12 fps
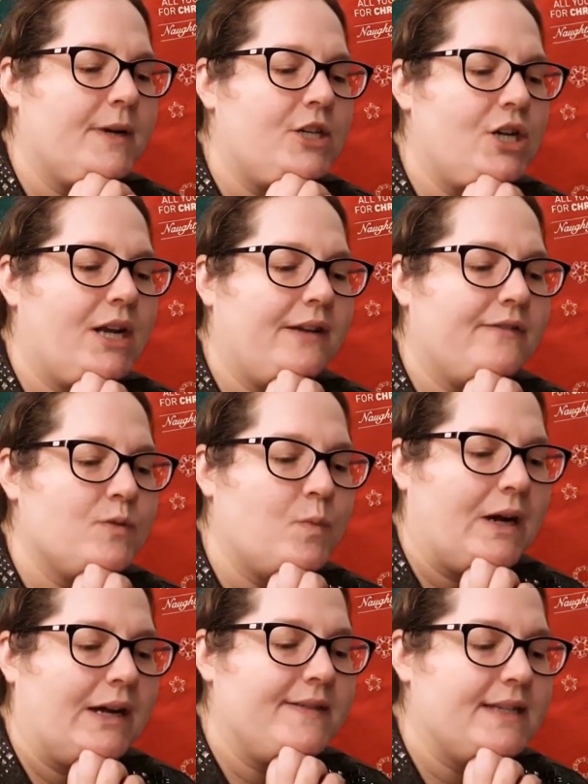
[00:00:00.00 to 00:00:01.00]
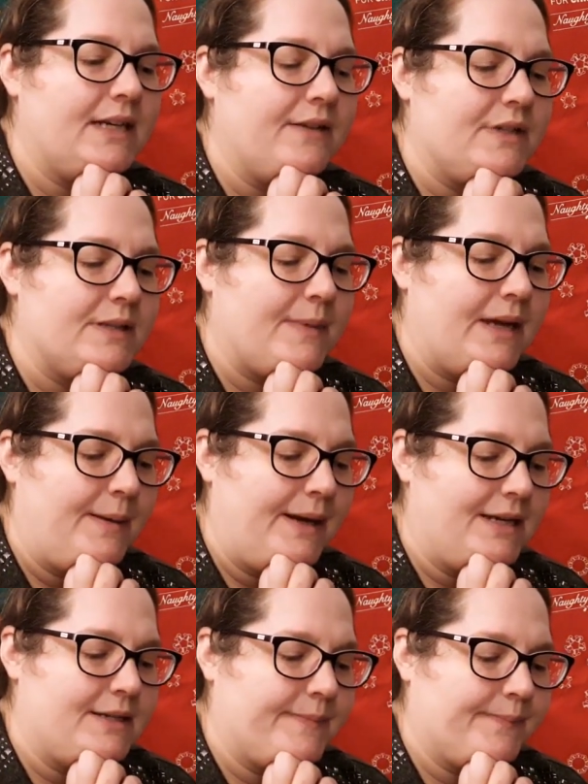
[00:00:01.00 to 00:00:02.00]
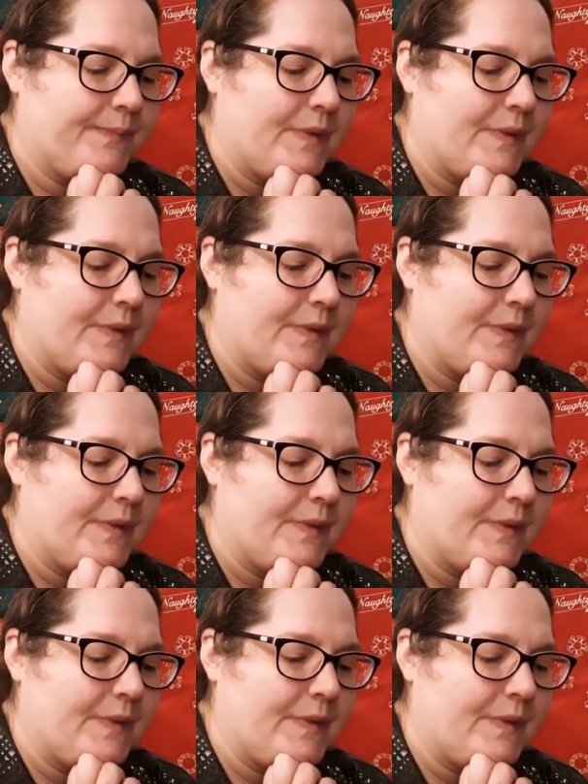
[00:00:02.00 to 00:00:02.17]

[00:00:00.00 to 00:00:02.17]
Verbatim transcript: by Jalif's wives to live as a mermaid.